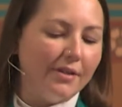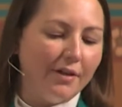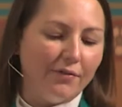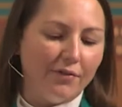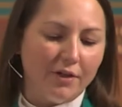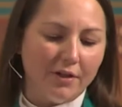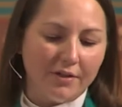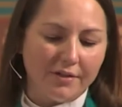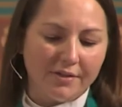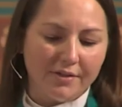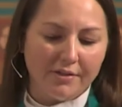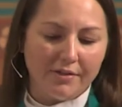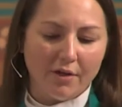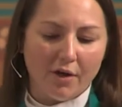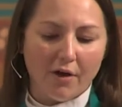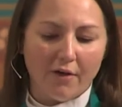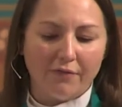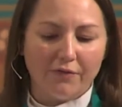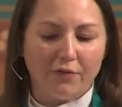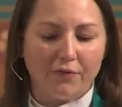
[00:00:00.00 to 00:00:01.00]
given us
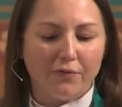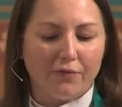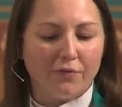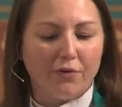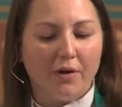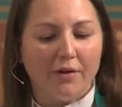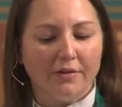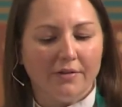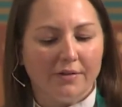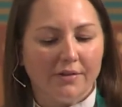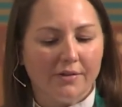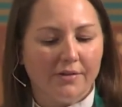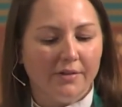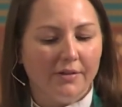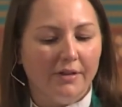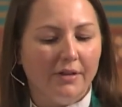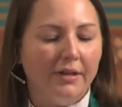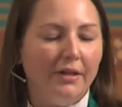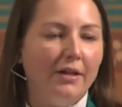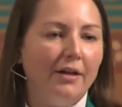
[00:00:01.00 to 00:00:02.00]
soft fronts
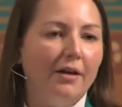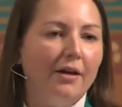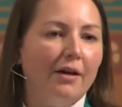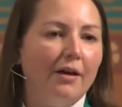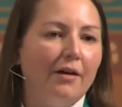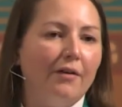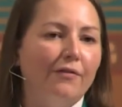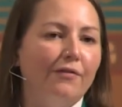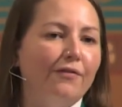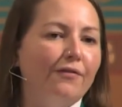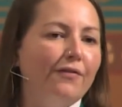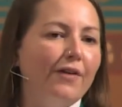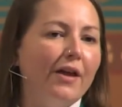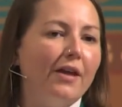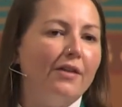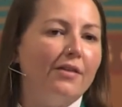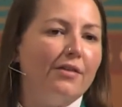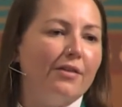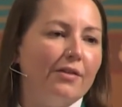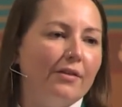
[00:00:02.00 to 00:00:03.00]
of
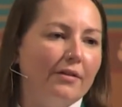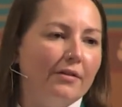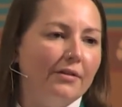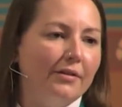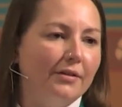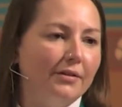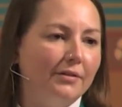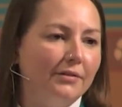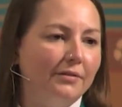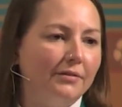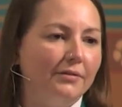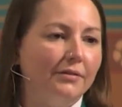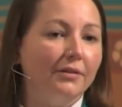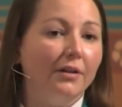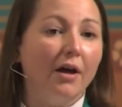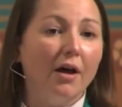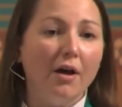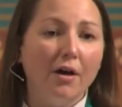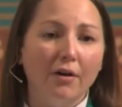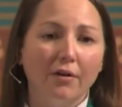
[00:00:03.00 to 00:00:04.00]
faith,
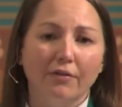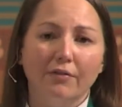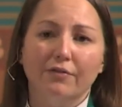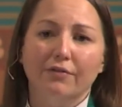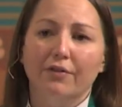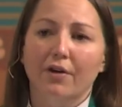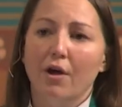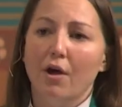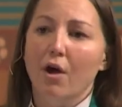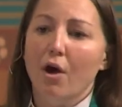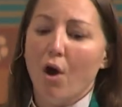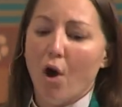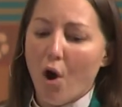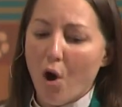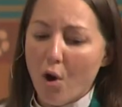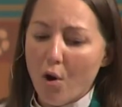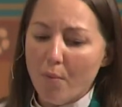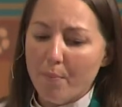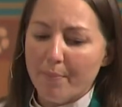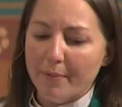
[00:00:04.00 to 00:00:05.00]
love,
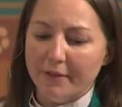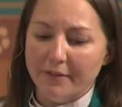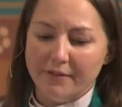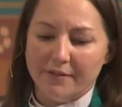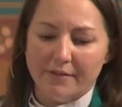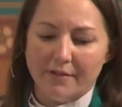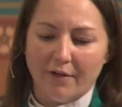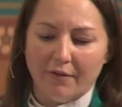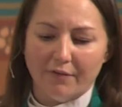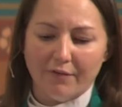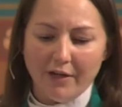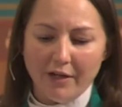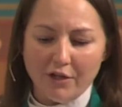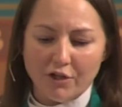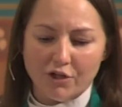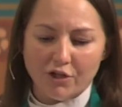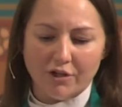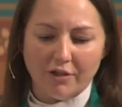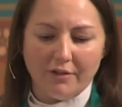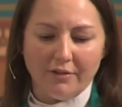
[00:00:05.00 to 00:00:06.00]
hope, and
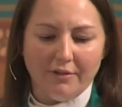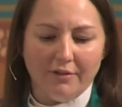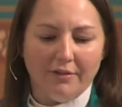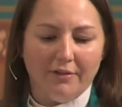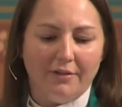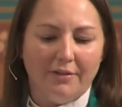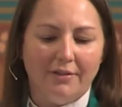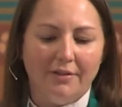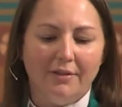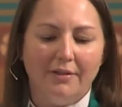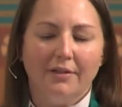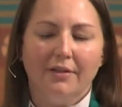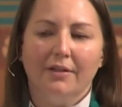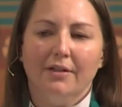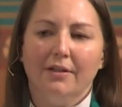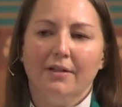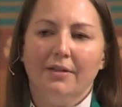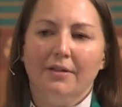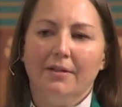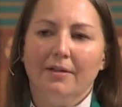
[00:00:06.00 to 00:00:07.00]
salvation.
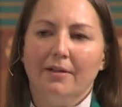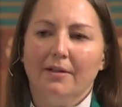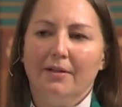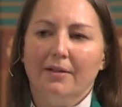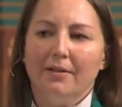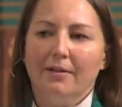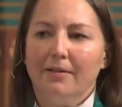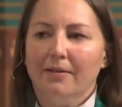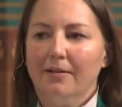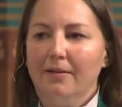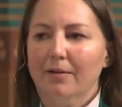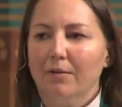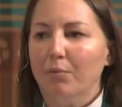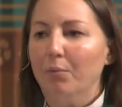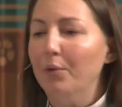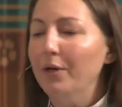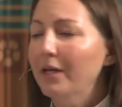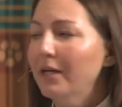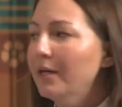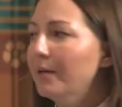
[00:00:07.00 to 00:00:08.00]

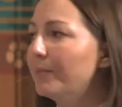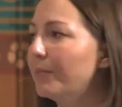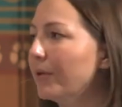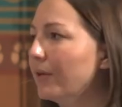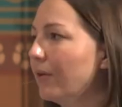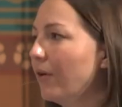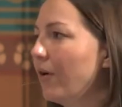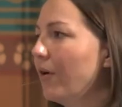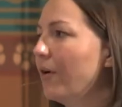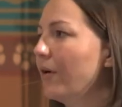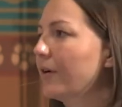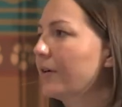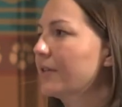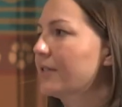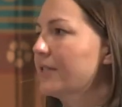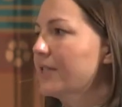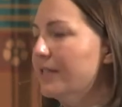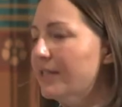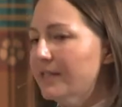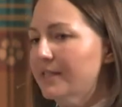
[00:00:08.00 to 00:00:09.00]
We belong
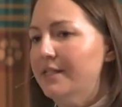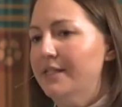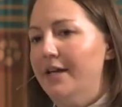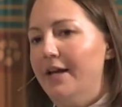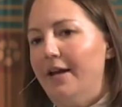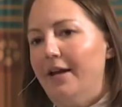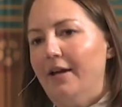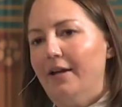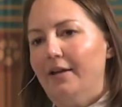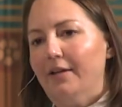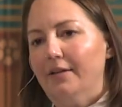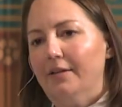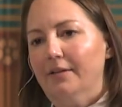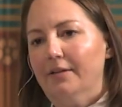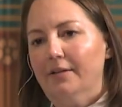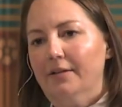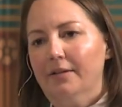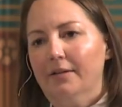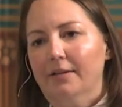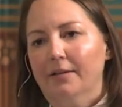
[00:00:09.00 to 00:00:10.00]
to the day.
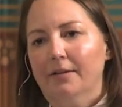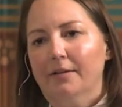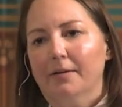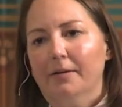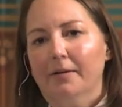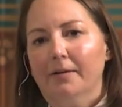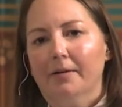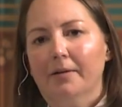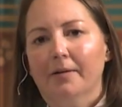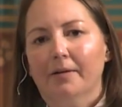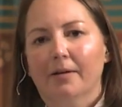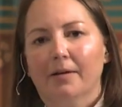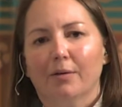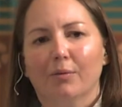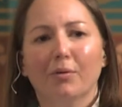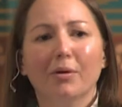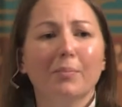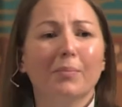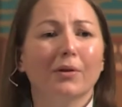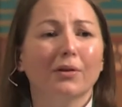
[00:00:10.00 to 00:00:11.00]

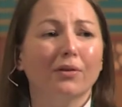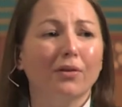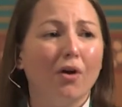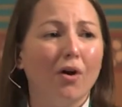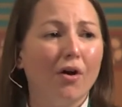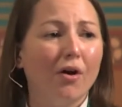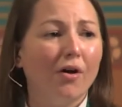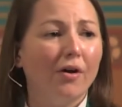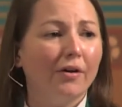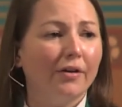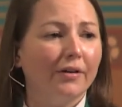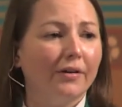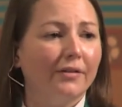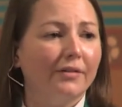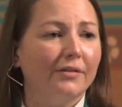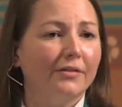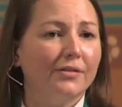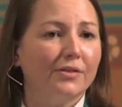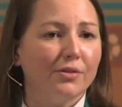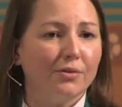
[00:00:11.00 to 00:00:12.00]
We belong
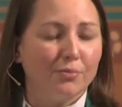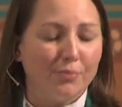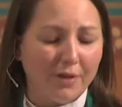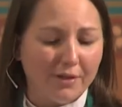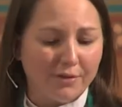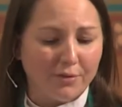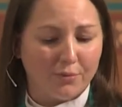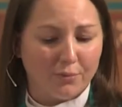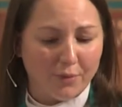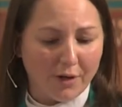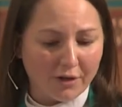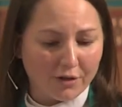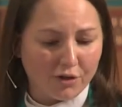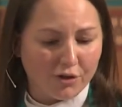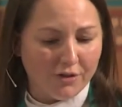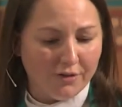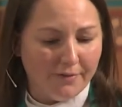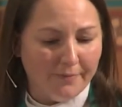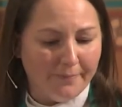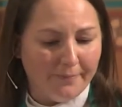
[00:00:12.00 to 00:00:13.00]
to
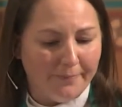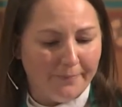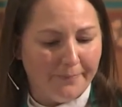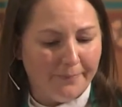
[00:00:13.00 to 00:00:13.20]
resurrection.